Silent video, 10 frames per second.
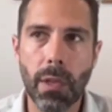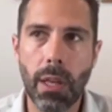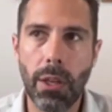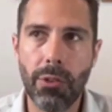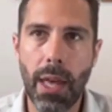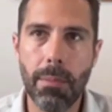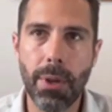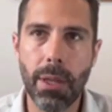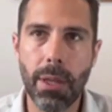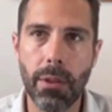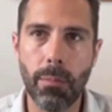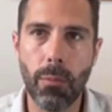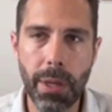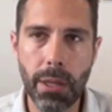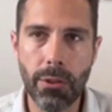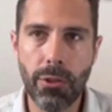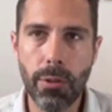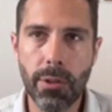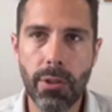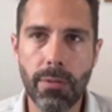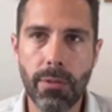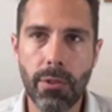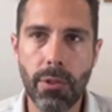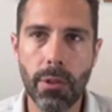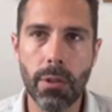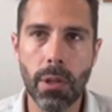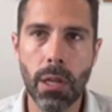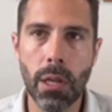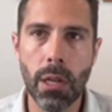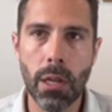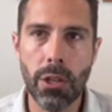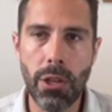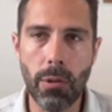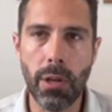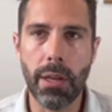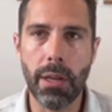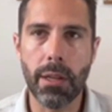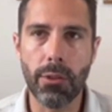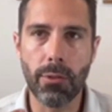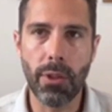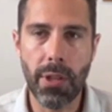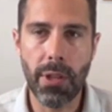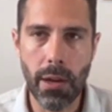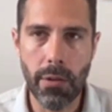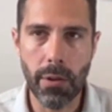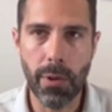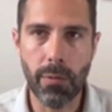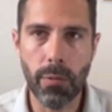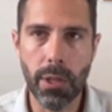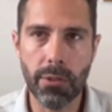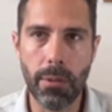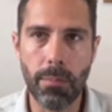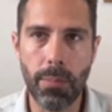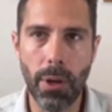it's that bit that will be intuitive to you and I, because this is the area we've worked in.